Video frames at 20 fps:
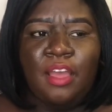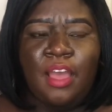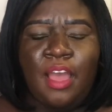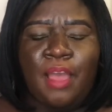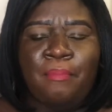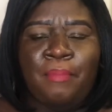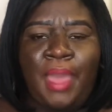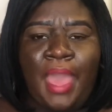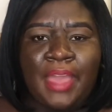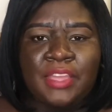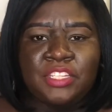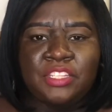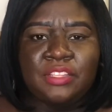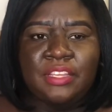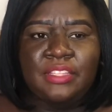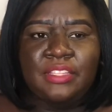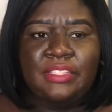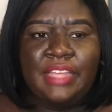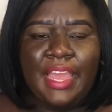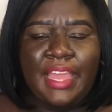I'm
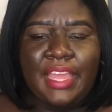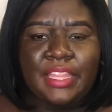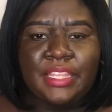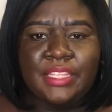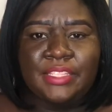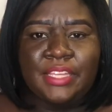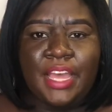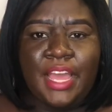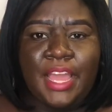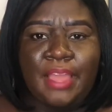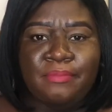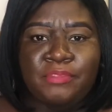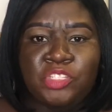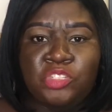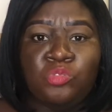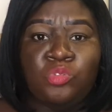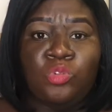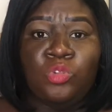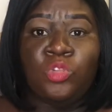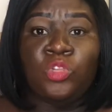actually taking the time
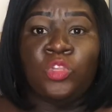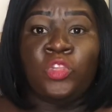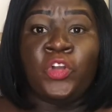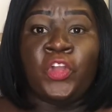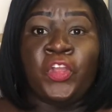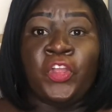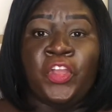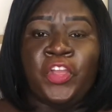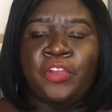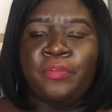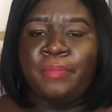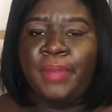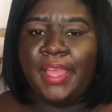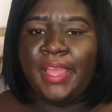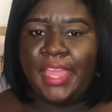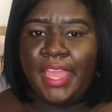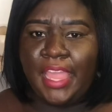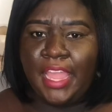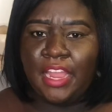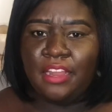to learn
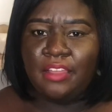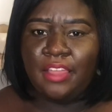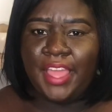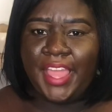my hair.